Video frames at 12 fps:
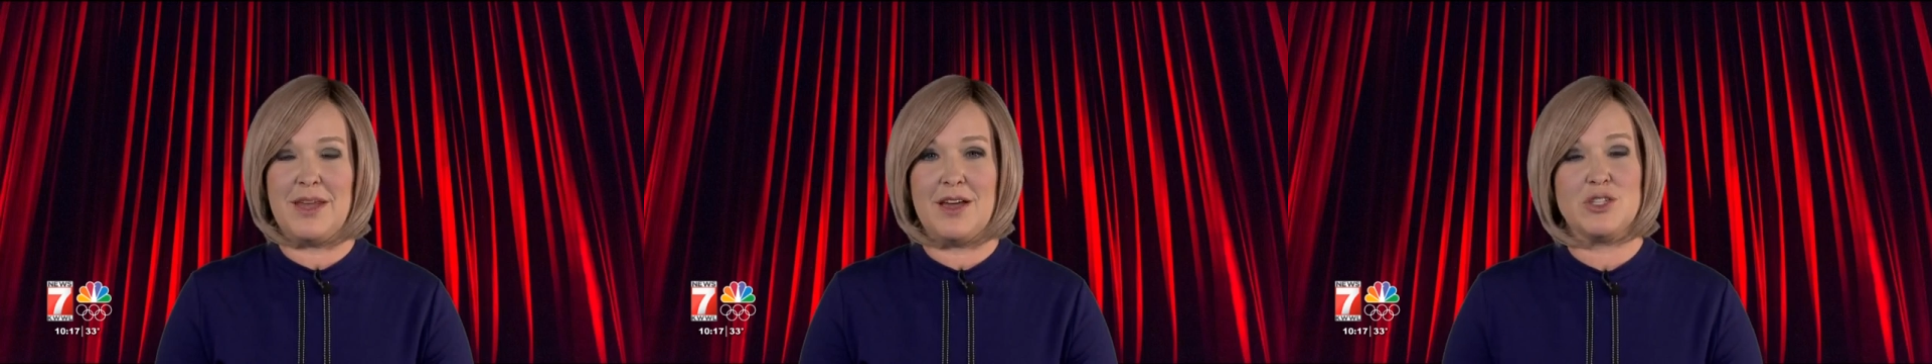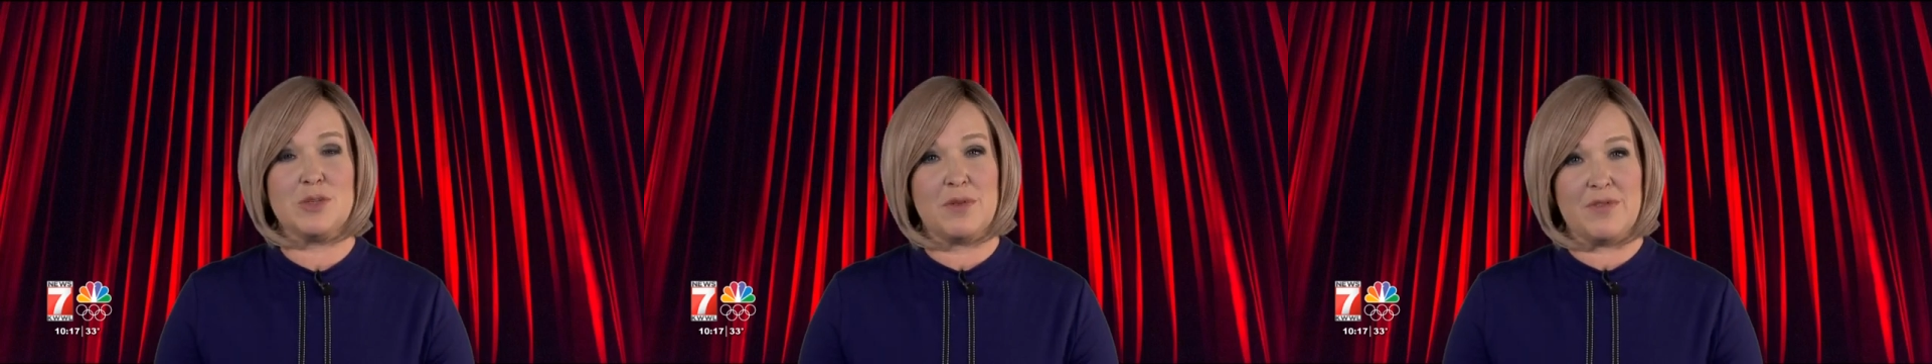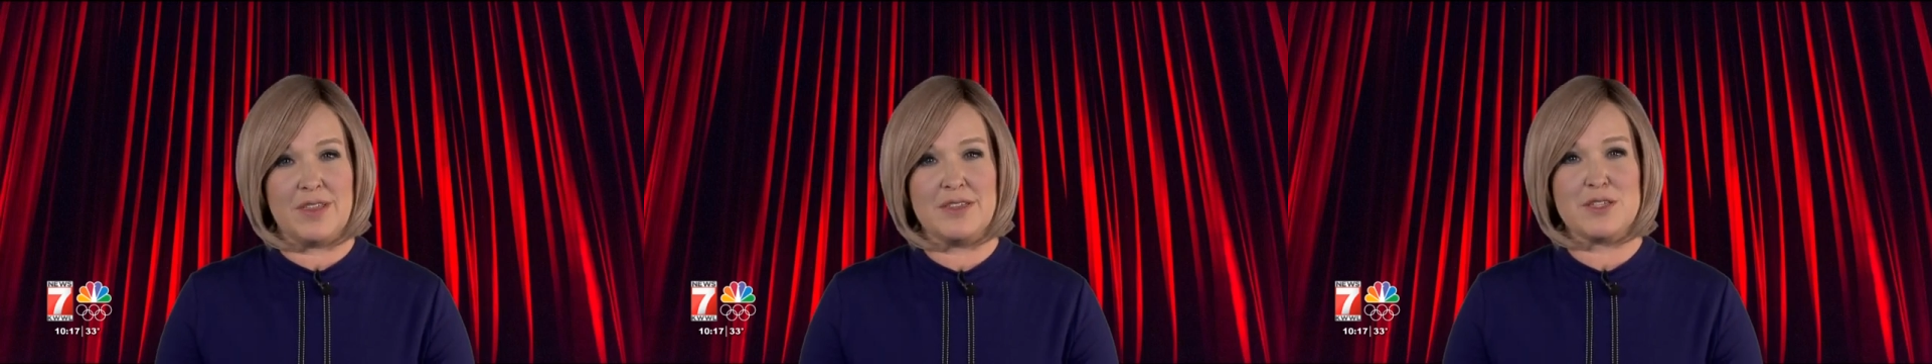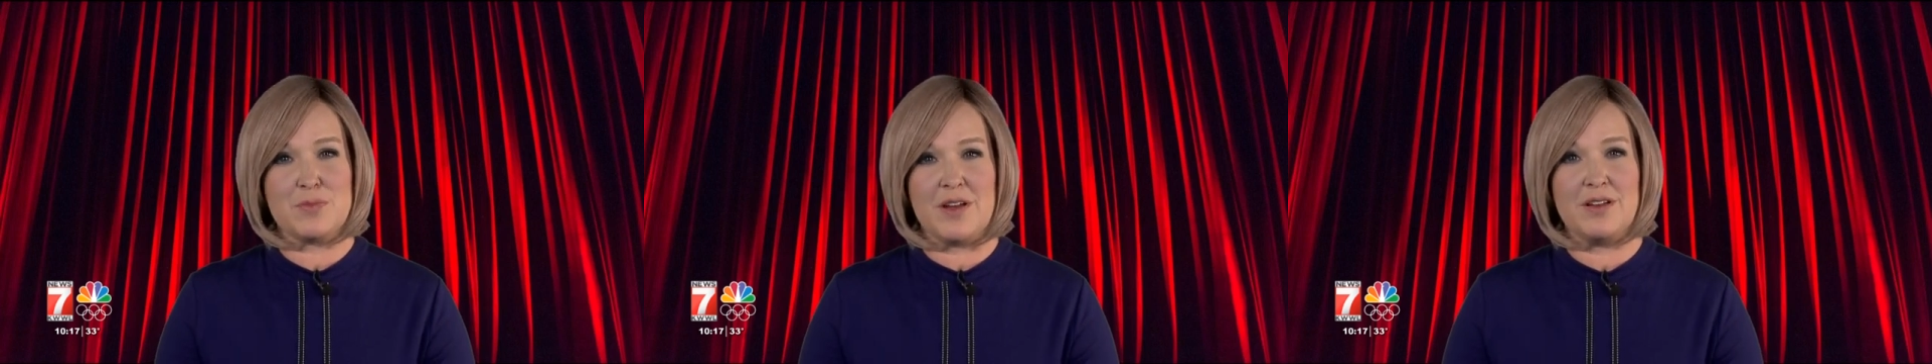Now, to prevent
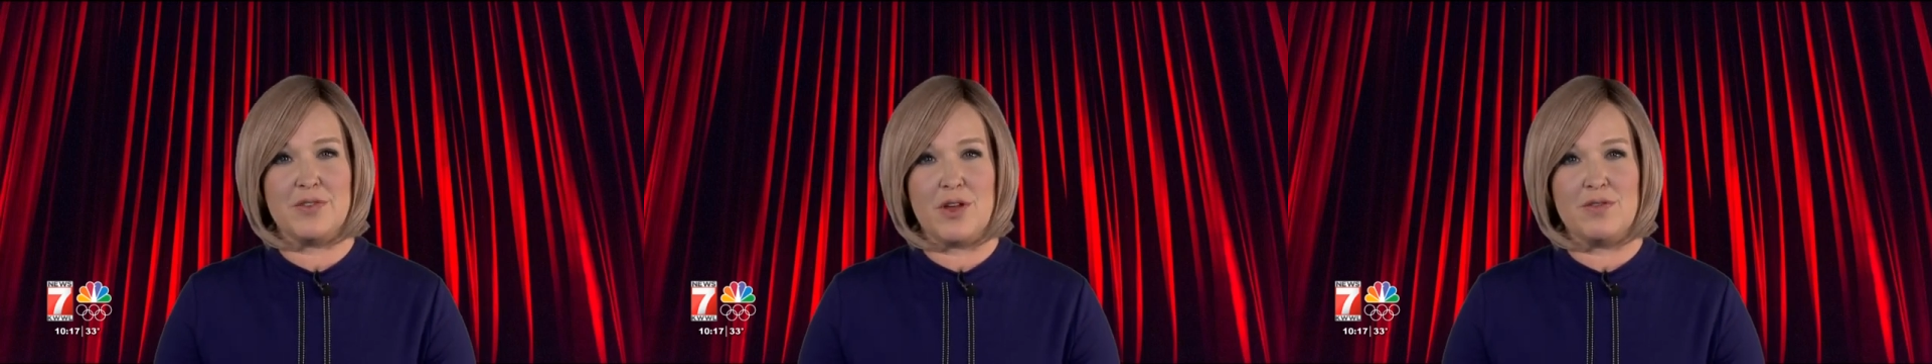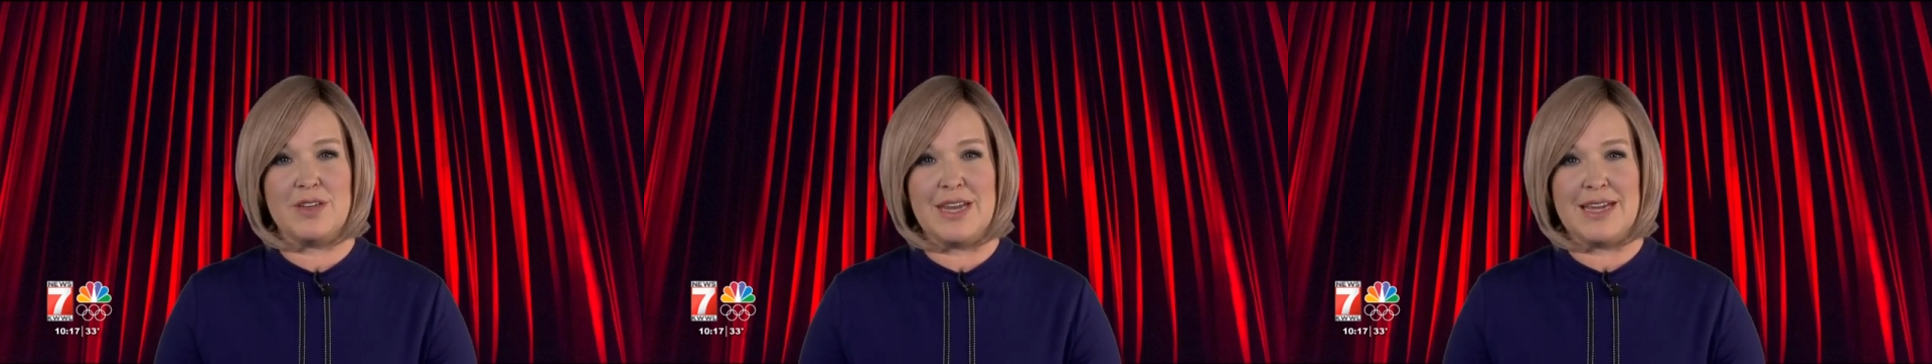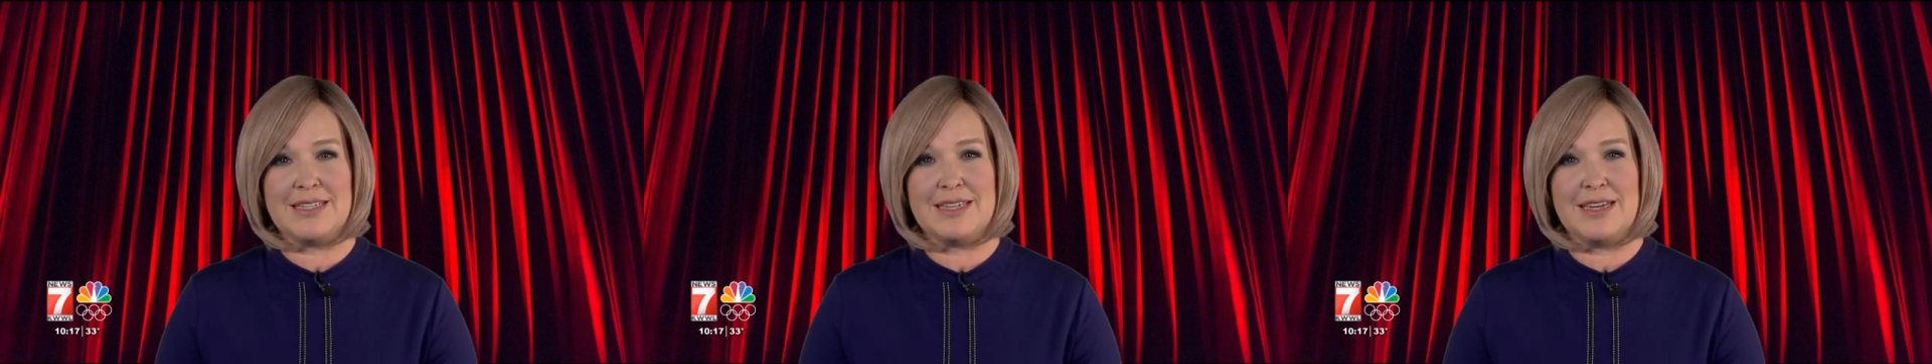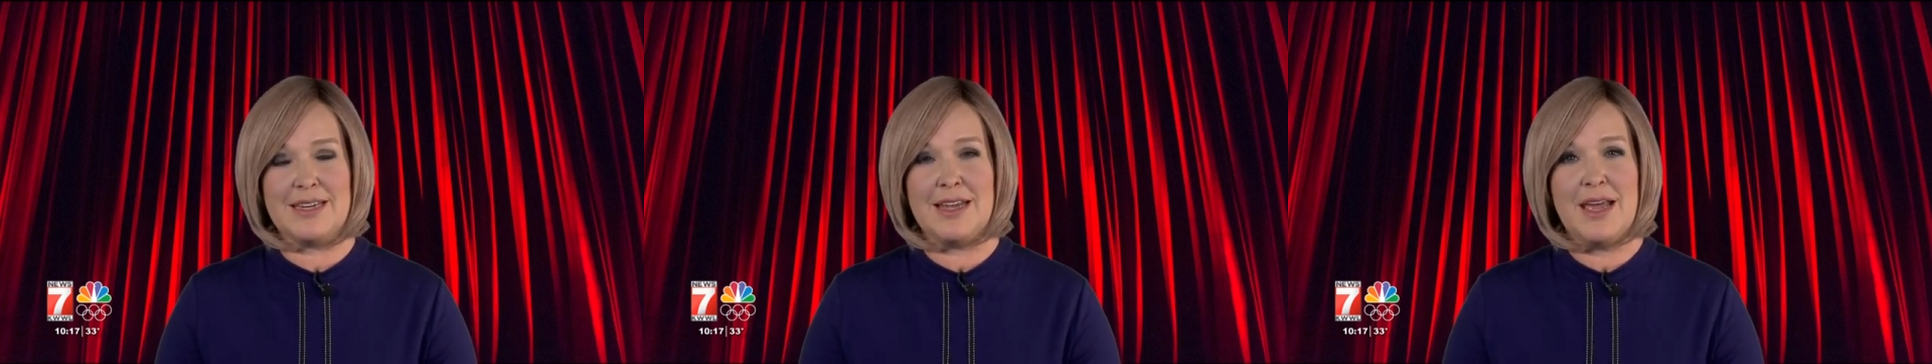the spread of
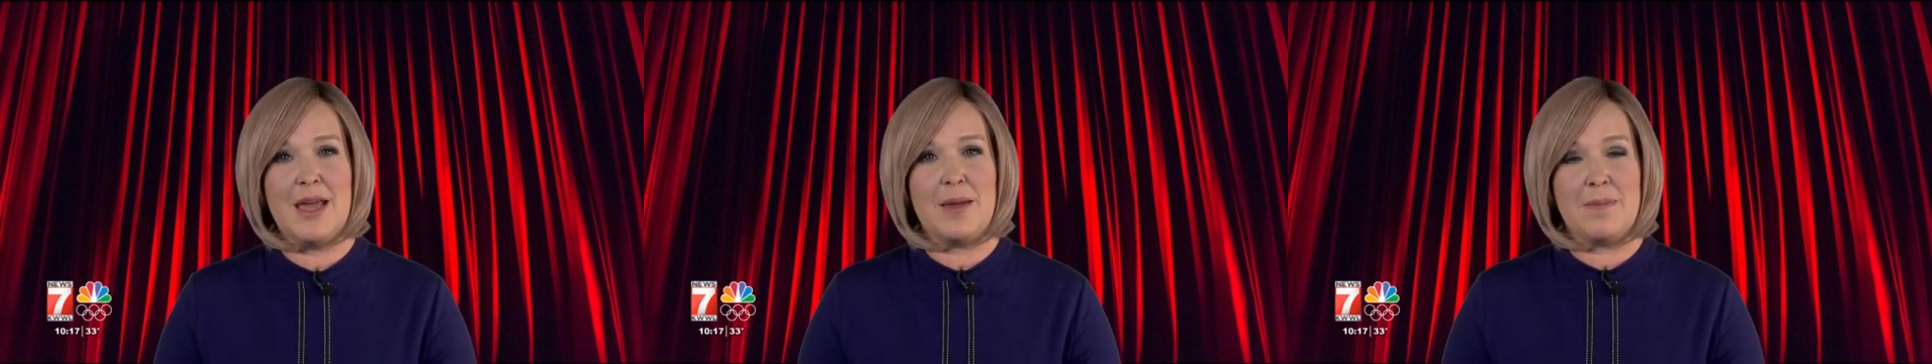COVID-19,